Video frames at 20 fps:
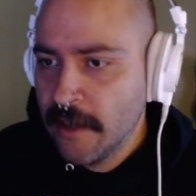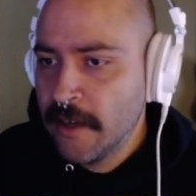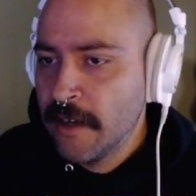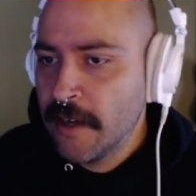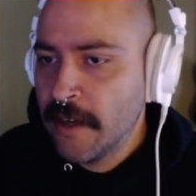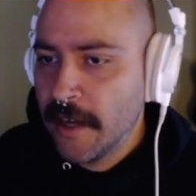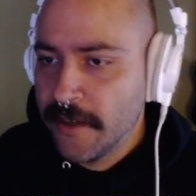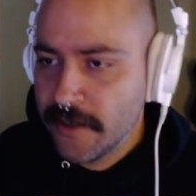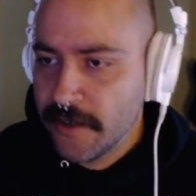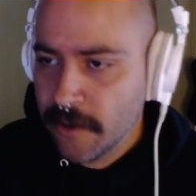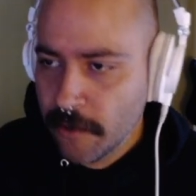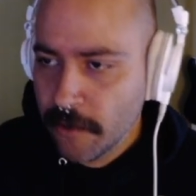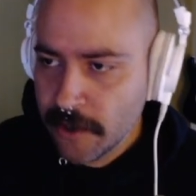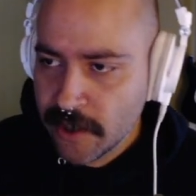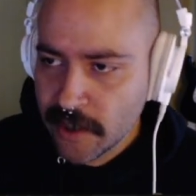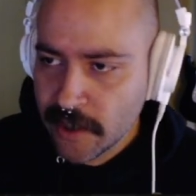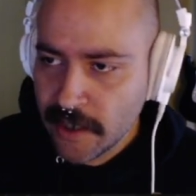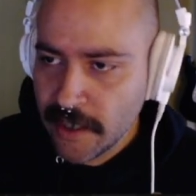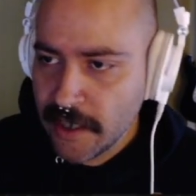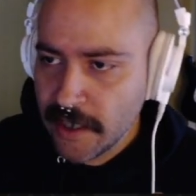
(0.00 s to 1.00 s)
And so we're just
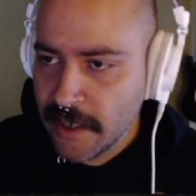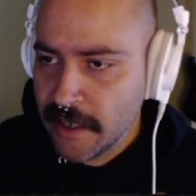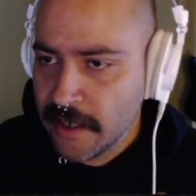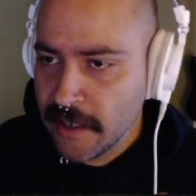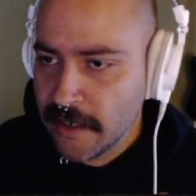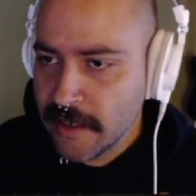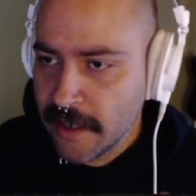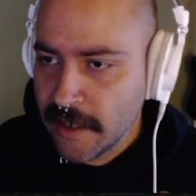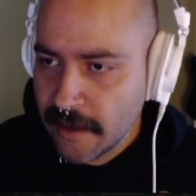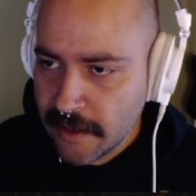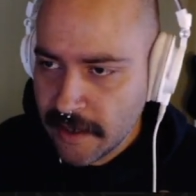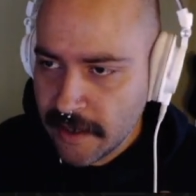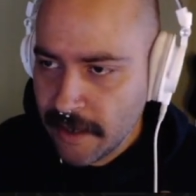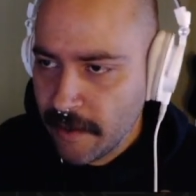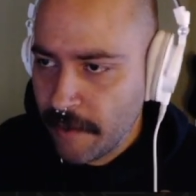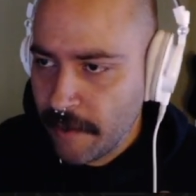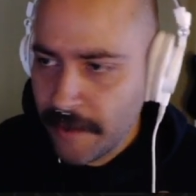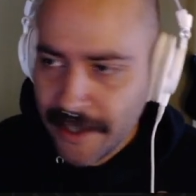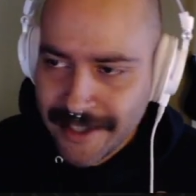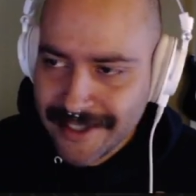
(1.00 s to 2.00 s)
going to set the theme. I
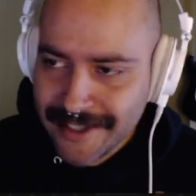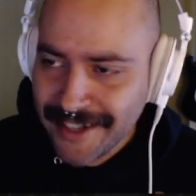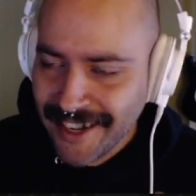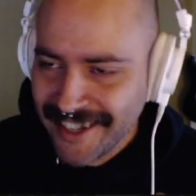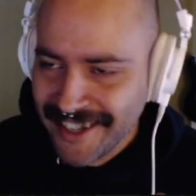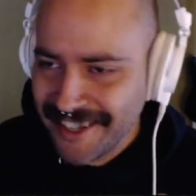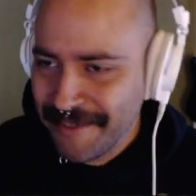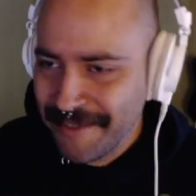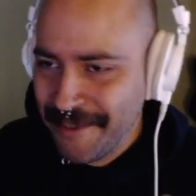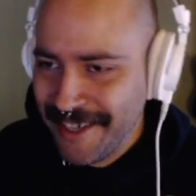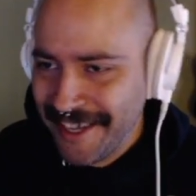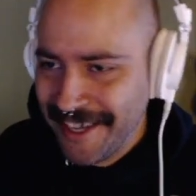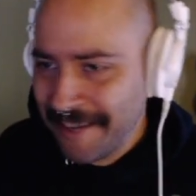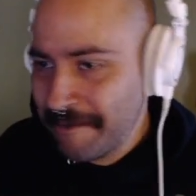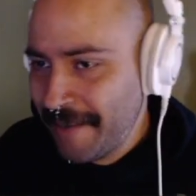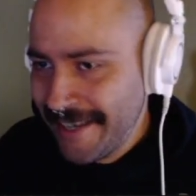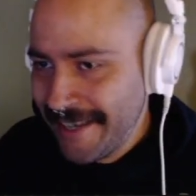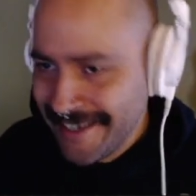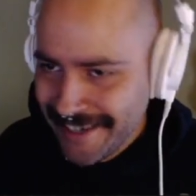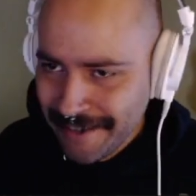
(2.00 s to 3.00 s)
mean, it's not going to be like
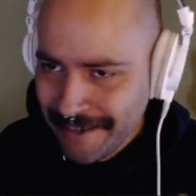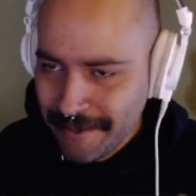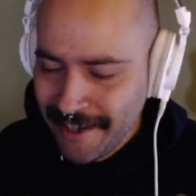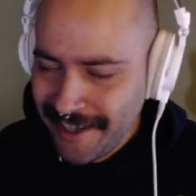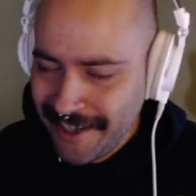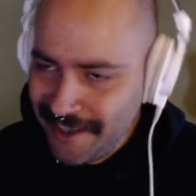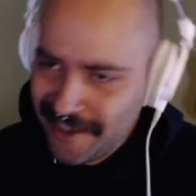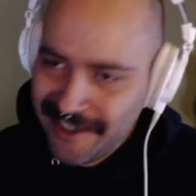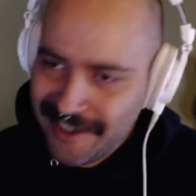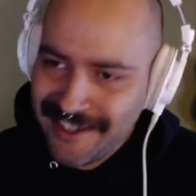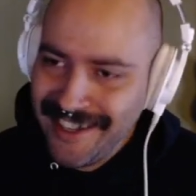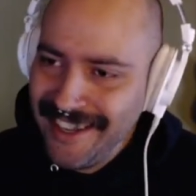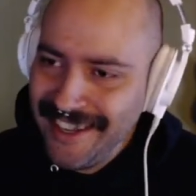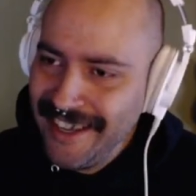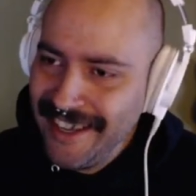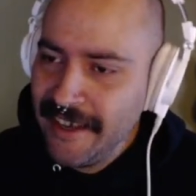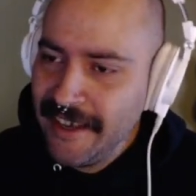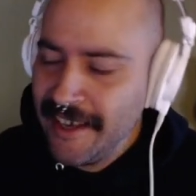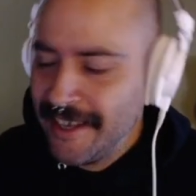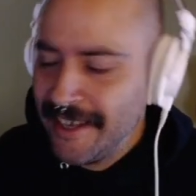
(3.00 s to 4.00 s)
amazing, but
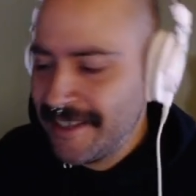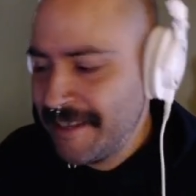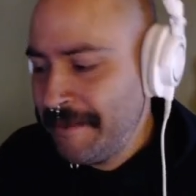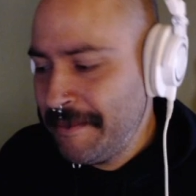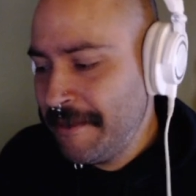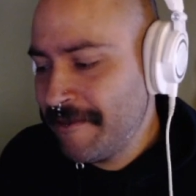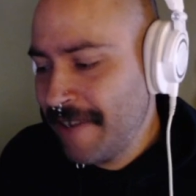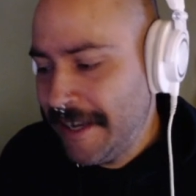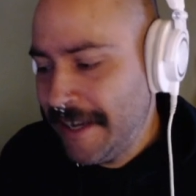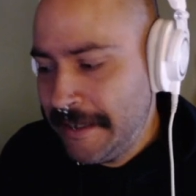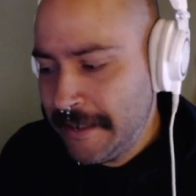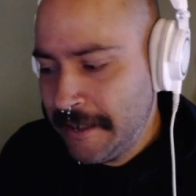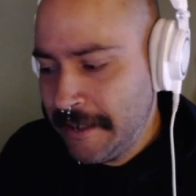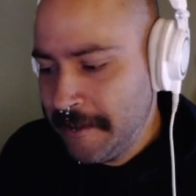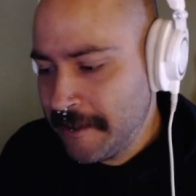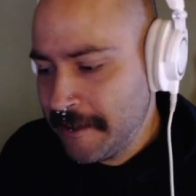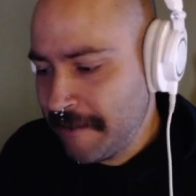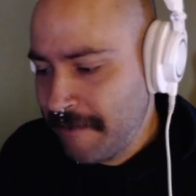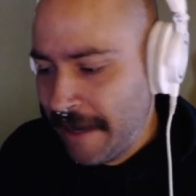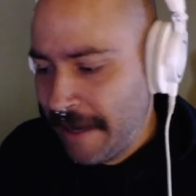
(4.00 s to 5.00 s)
it simplifies the use
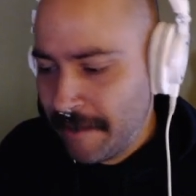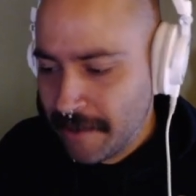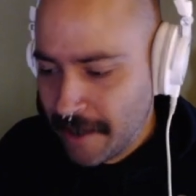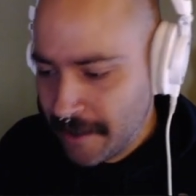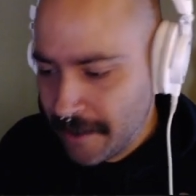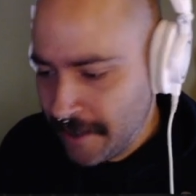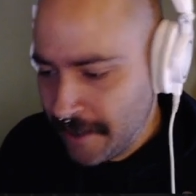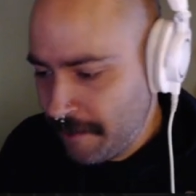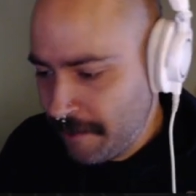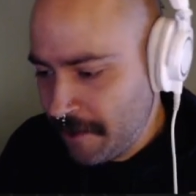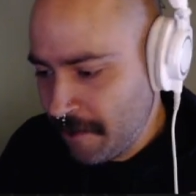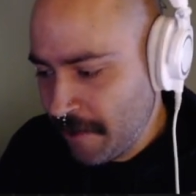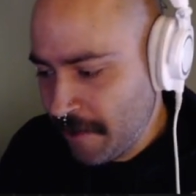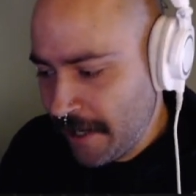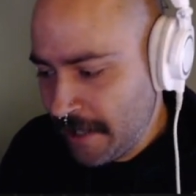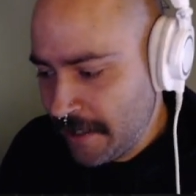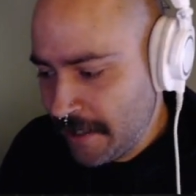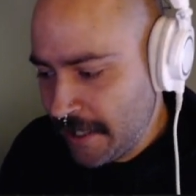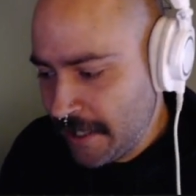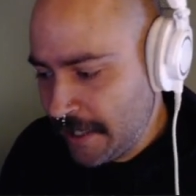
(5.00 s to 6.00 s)
of Matplotlib in a way
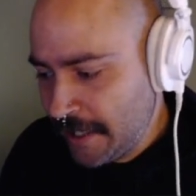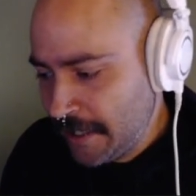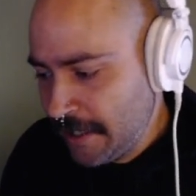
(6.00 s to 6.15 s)
that